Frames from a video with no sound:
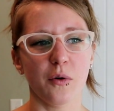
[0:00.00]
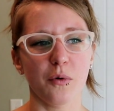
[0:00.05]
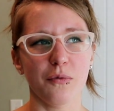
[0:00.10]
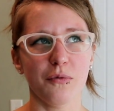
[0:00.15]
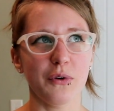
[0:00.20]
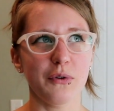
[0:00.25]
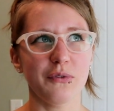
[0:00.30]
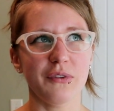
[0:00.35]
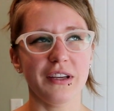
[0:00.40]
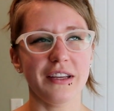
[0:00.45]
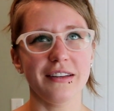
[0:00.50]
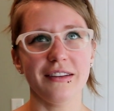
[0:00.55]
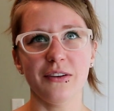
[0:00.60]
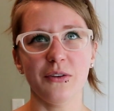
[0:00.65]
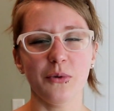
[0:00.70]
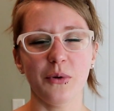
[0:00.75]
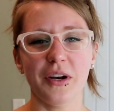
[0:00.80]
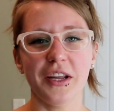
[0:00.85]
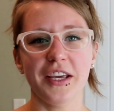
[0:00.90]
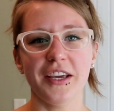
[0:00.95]
or 15
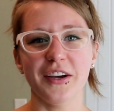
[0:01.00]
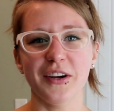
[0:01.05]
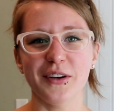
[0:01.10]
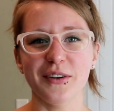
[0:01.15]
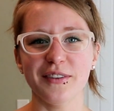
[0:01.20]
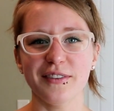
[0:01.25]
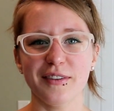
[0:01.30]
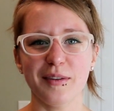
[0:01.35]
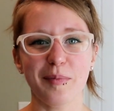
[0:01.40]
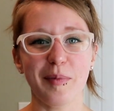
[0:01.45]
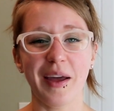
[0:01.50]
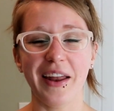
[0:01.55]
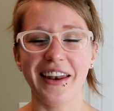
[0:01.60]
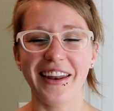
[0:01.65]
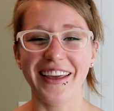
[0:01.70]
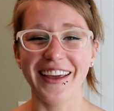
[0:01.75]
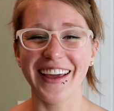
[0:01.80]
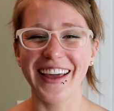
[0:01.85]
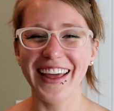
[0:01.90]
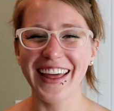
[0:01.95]
to 20 years,
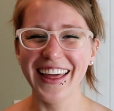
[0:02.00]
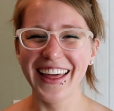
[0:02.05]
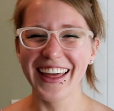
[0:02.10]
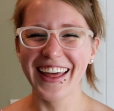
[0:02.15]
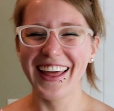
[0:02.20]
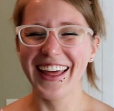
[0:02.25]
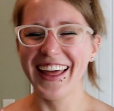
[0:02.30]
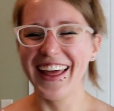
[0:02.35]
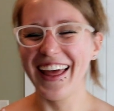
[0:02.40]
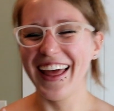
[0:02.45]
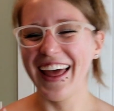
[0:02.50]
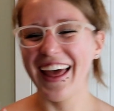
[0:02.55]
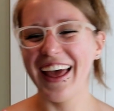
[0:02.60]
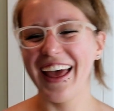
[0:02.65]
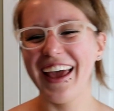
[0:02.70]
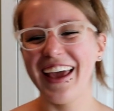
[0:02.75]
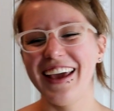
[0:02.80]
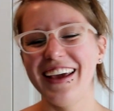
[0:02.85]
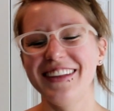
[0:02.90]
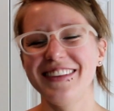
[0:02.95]
depending,
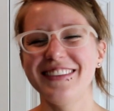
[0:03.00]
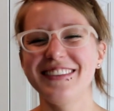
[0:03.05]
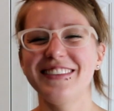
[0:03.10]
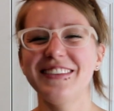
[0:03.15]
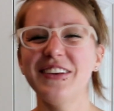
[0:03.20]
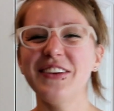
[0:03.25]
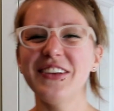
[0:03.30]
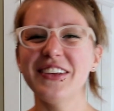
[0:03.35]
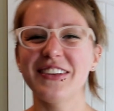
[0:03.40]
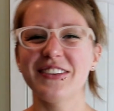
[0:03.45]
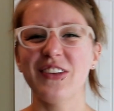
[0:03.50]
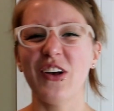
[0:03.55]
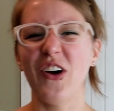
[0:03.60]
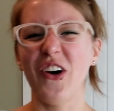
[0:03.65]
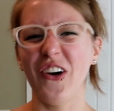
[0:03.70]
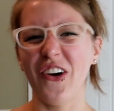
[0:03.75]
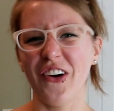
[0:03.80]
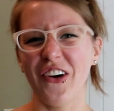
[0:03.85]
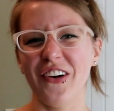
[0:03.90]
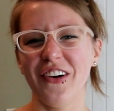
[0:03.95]
it still is
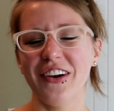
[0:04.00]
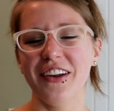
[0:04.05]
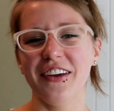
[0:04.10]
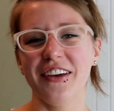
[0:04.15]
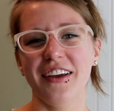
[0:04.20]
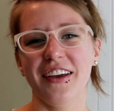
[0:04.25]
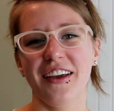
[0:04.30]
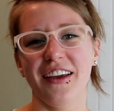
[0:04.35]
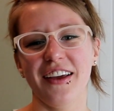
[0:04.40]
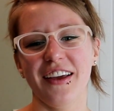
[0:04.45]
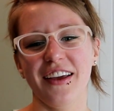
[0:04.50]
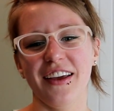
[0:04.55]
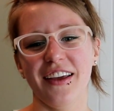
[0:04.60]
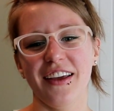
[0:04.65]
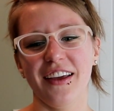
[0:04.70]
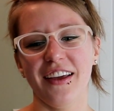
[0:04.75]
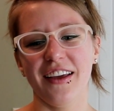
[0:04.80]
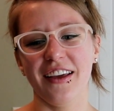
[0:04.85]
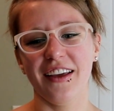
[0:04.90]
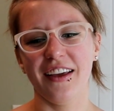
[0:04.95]
hard.
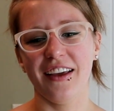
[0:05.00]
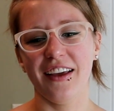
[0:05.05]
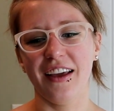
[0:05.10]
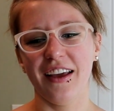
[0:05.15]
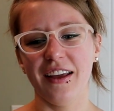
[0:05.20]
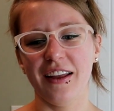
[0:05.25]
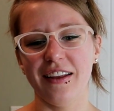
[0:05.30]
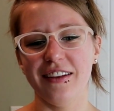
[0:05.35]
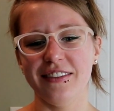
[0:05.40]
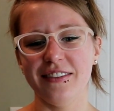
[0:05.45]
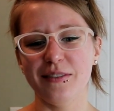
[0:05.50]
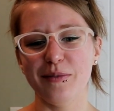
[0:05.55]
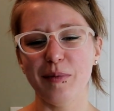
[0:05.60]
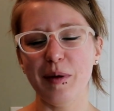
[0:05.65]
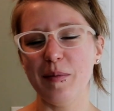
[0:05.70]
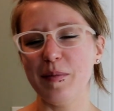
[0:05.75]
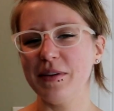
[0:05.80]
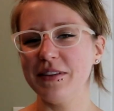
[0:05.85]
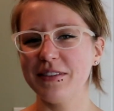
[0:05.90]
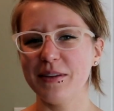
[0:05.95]
And
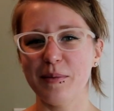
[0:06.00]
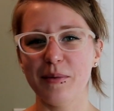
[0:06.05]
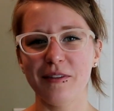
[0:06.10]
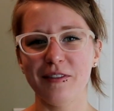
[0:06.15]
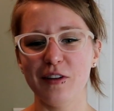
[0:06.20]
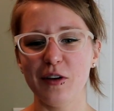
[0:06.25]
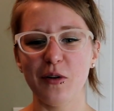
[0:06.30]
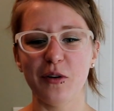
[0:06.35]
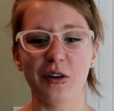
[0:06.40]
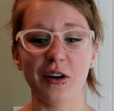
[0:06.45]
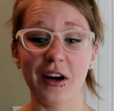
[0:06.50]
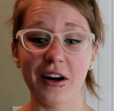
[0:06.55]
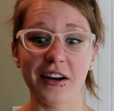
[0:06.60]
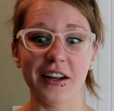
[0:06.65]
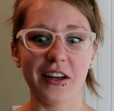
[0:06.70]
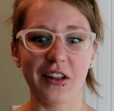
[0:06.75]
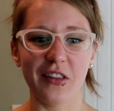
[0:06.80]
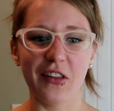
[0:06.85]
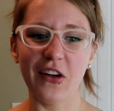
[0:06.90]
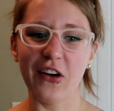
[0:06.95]
maybe some of you are
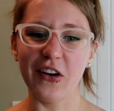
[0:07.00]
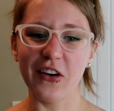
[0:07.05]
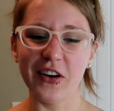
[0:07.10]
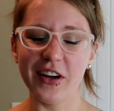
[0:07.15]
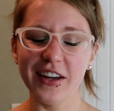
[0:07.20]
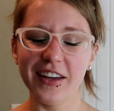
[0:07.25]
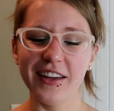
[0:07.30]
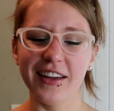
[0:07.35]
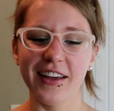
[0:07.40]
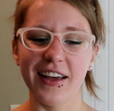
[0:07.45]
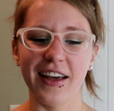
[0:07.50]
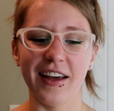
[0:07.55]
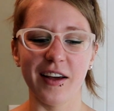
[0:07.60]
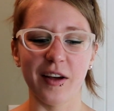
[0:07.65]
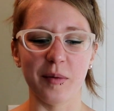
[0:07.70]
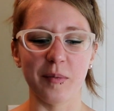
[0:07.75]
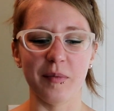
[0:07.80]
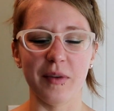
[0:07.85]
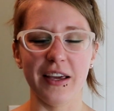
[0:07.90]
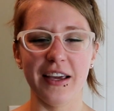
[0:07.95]
nodding along.
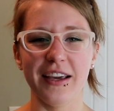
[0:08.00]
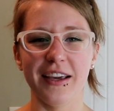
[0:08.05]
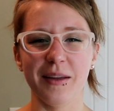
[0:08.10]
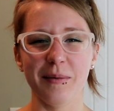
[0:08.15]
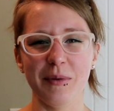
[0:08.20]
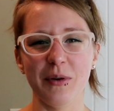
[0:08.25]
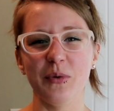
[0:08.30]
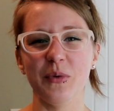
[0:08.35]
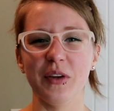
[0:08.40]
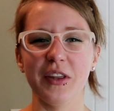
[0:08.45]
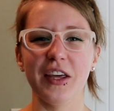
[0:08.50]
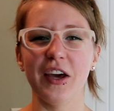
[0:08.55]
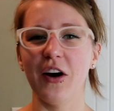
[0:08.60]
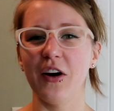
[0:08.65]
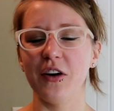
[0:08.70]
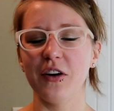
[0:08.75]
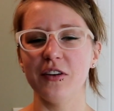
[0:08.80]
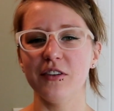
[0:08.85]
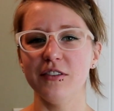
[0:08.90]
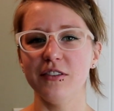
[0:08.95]
It can be really
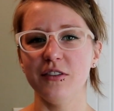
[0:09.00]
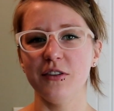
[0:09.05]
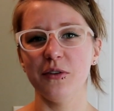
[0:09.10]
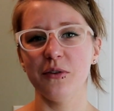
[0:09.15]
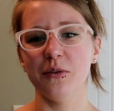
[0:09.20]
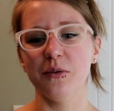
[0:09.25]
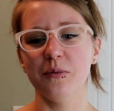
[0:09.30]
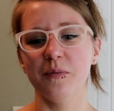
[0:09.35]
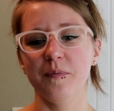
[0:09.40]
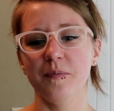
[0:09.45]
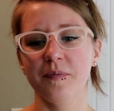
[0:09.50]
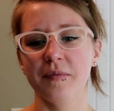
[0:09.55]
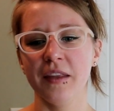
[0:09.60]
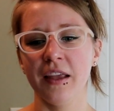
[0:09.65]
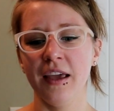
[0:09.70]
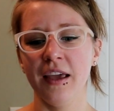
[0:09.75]
hard to